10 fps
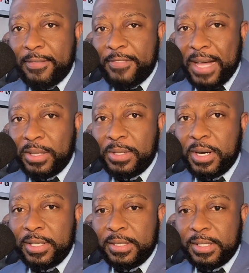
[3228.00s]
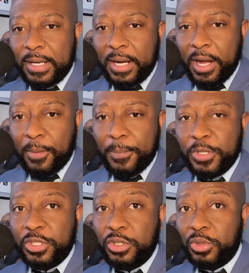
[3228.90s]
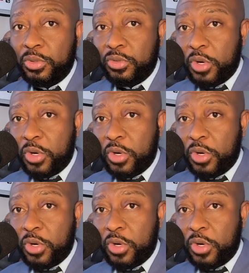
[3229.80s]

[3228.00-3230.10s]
follow us, help us to